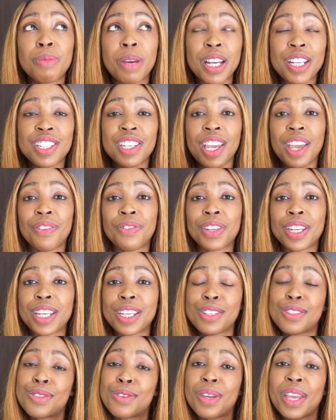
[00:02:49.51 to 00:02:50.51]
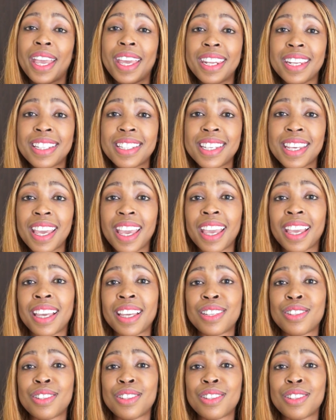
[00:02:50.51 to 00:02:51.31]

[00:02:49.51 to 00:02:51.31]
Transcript: much effort into editing,